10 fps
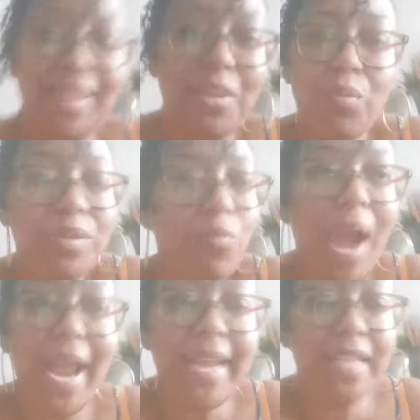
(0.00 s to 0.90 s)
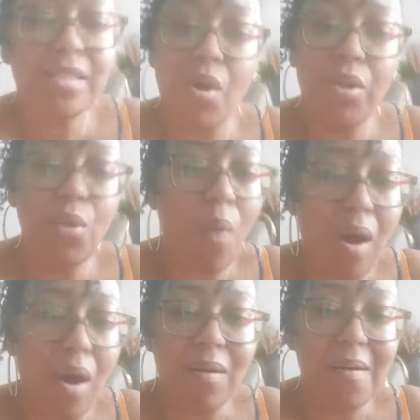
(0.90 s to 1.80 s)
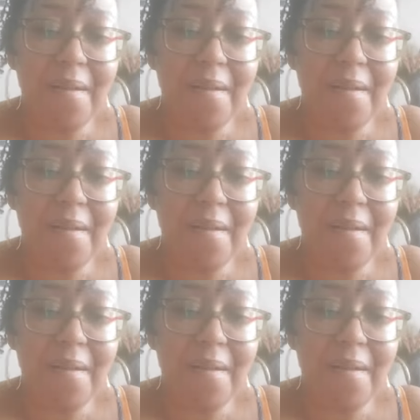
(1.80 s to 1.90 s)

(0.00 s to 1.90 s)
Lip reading: The writing is on the wall.